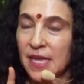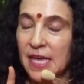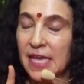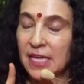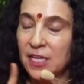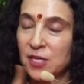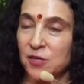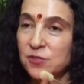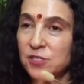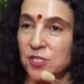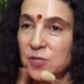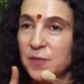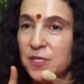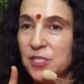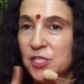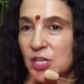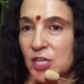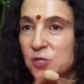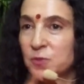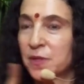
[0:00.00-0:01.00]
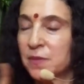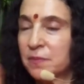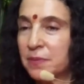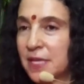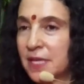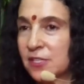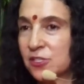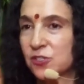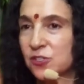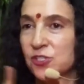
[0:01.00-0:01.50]
It used to be judgment,
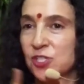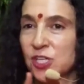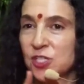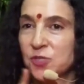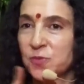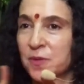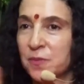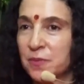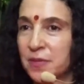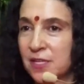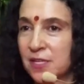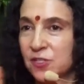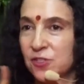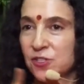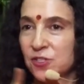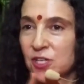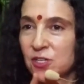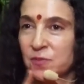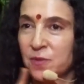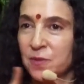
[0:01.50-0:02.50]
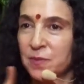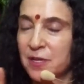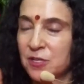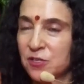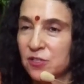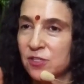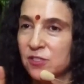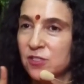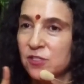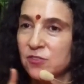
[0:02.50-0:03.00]
pleasure, judgment, pleasure, judgment,
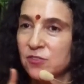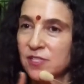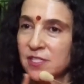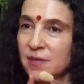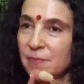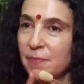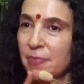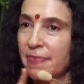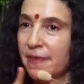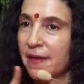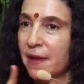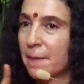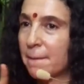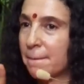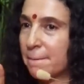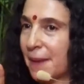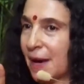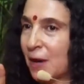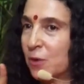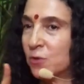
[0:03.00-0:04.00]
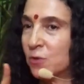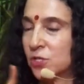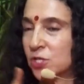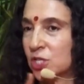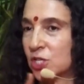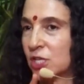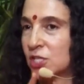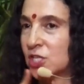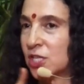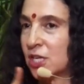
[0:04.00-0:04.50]
pleasure, because there's something about
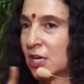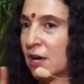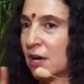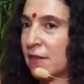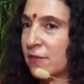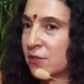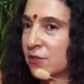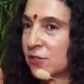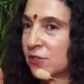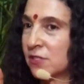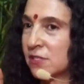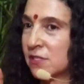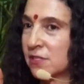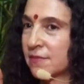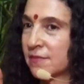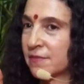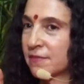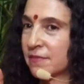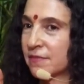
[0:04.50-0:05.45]
judging others